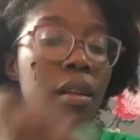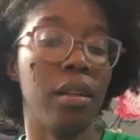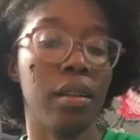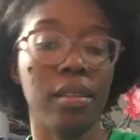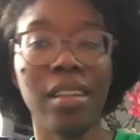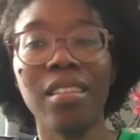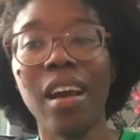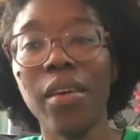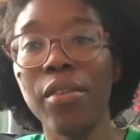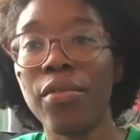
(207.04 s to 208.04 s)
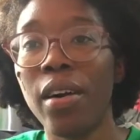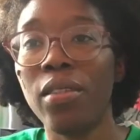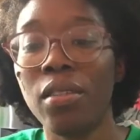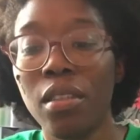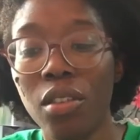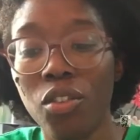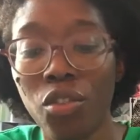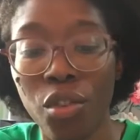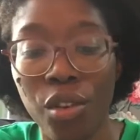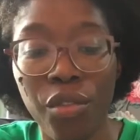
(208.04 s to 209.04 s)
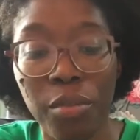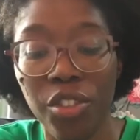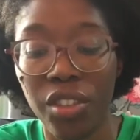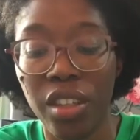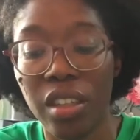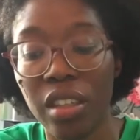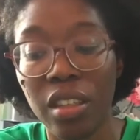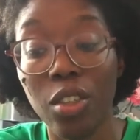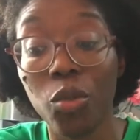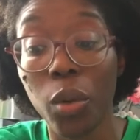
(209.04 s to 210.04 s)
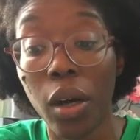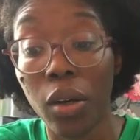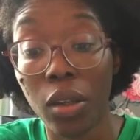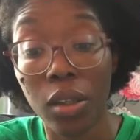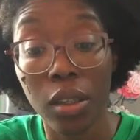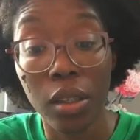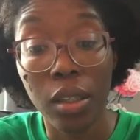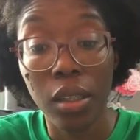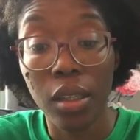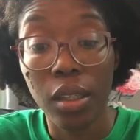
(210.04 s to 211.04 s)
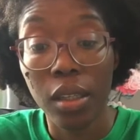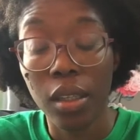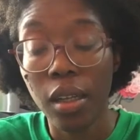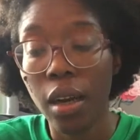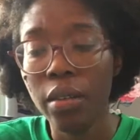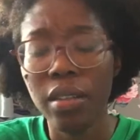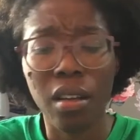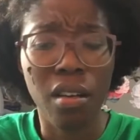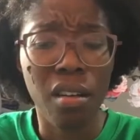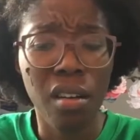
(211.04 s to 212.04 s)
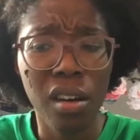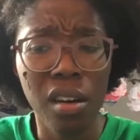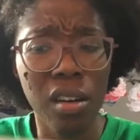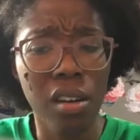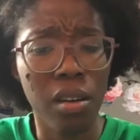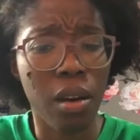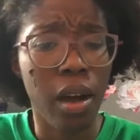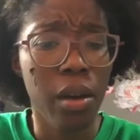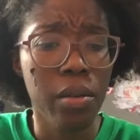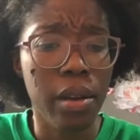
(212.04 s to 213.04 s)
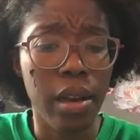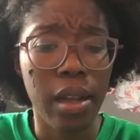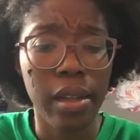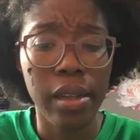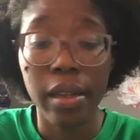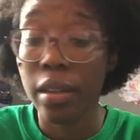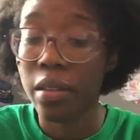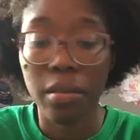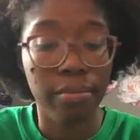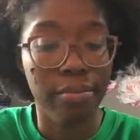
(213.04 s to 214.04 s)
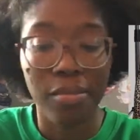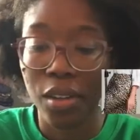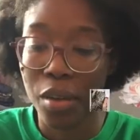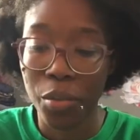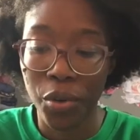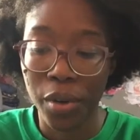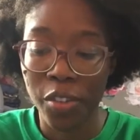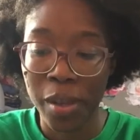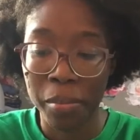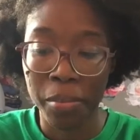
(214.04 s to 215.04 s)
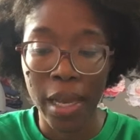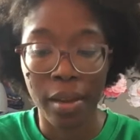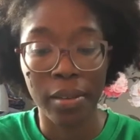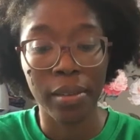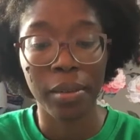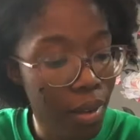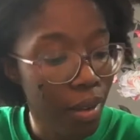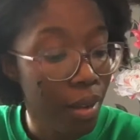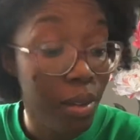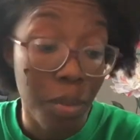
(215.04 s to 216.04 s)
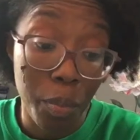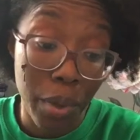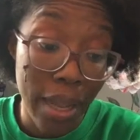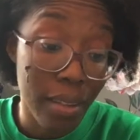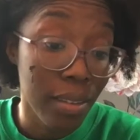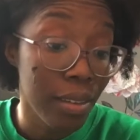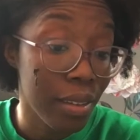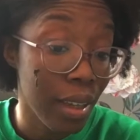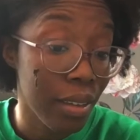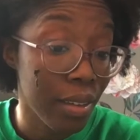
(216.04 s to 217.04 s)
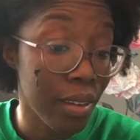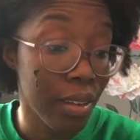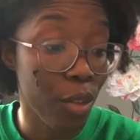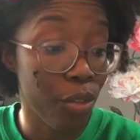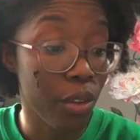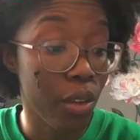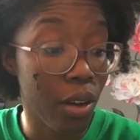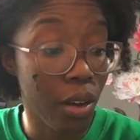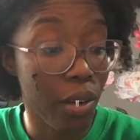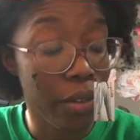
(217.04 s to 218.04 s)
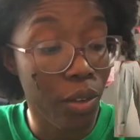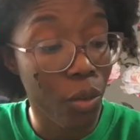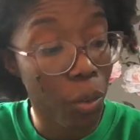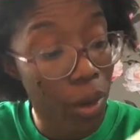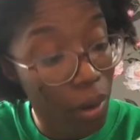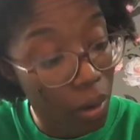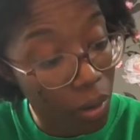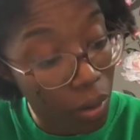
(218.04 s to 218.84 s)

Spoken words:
That's how I found the skirt from Jadicted as well. I was like, oh, how nice. Not a Burda pattern. The pants is nice in a different color as well.